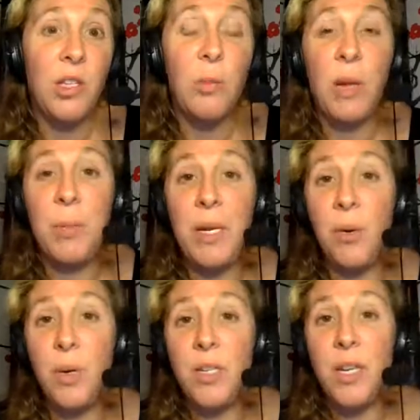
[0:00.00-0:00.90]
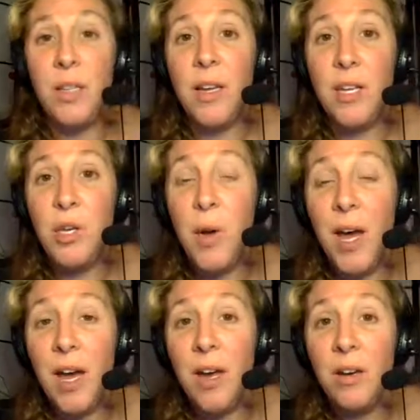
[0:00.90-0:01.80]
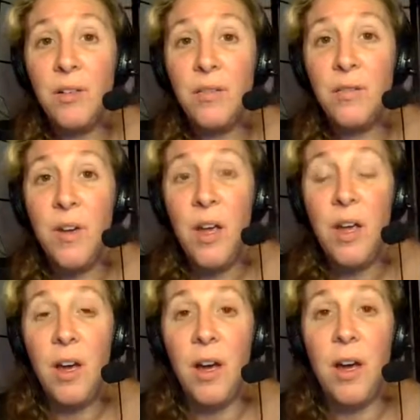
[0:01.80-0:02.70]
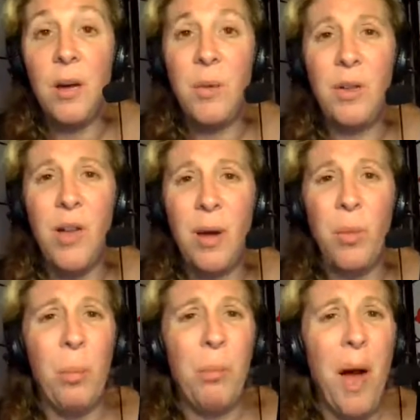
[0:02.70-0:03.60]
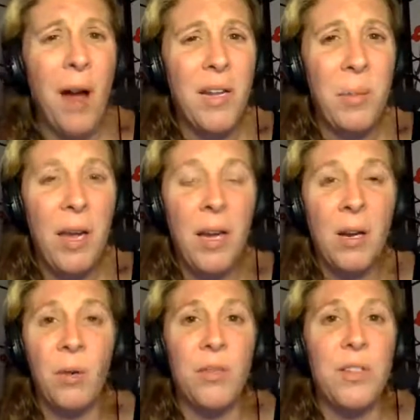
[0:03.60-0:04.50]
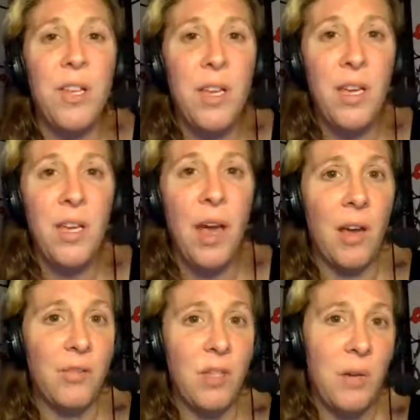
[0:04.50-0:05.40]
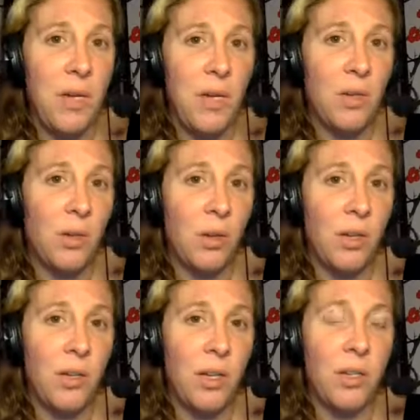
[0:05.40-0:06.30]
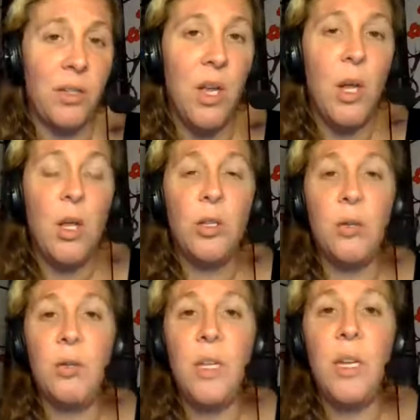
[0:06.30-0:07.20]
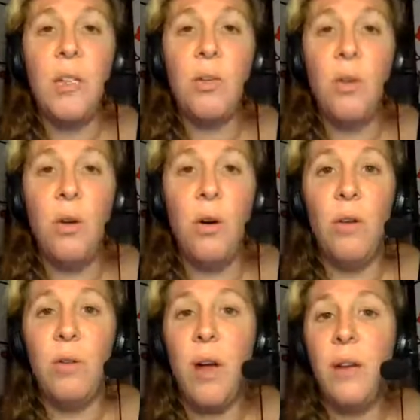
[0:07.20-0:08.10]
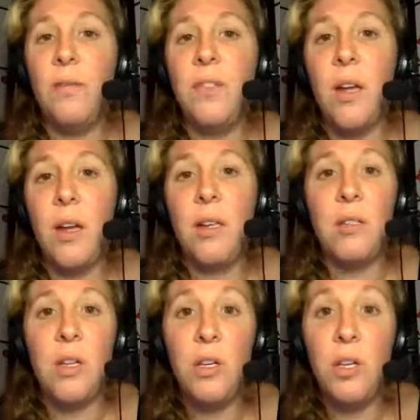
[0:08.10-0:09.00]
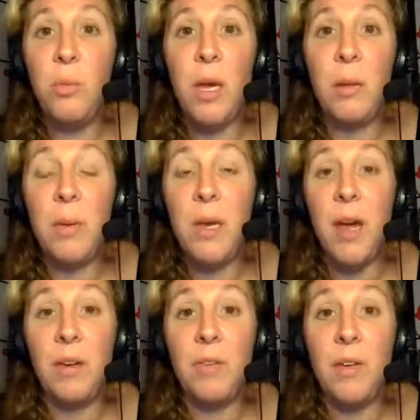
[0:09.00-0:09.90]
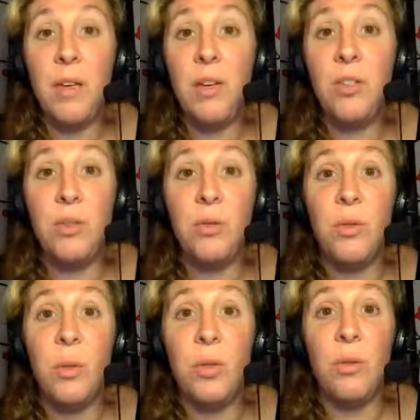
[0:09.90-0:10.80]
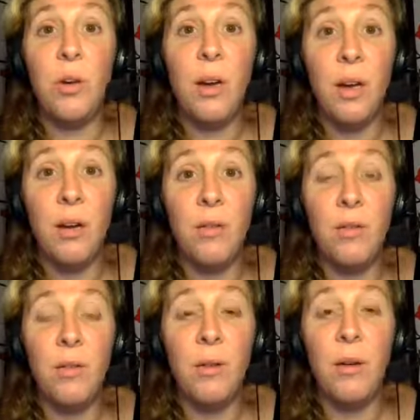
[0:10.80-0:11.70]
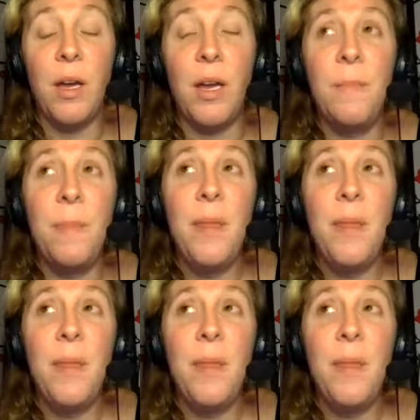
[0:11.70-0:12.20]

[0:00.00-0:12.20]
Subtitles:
You might be noticing that you have a lot more body pain or fatigue after you eat certain things. So these are all kind of signs that you may be having issues with your gut health. Okay.